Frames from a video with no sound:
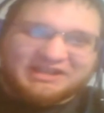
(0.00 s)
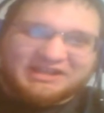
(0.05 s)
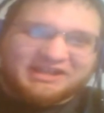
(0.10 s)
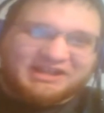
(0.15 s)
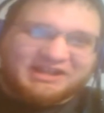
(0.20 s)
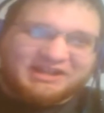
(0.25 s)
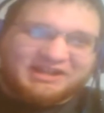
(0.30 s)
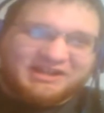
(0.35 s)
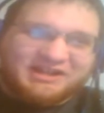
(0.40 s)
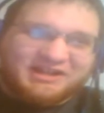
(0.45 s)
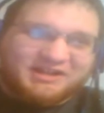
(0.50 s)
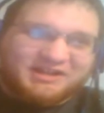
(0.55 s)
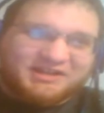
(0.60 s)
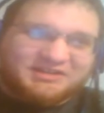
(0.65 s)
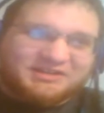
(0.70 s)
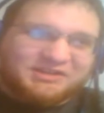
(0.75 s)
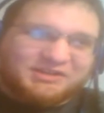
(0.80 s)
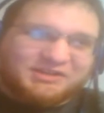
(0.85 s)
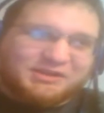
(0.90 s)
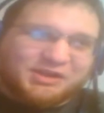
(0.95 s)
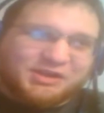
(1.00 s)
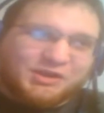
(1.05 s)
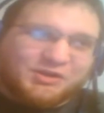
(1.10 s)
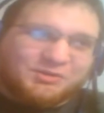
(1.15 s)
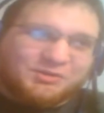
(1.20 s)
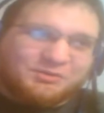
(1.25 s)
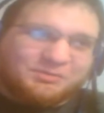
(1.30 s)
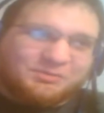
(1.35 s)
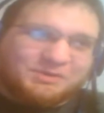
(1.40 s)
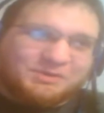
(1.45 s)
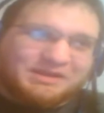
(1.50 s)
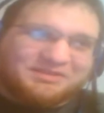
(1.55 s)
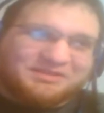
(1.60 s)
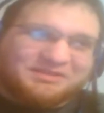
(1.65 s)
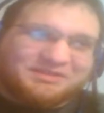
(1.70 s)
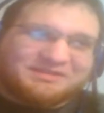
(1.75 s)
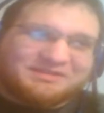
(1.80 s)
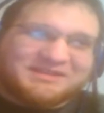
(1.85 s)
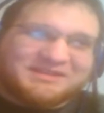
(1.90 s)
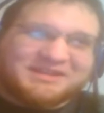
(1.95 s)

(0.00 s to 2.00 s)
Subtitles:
It can go with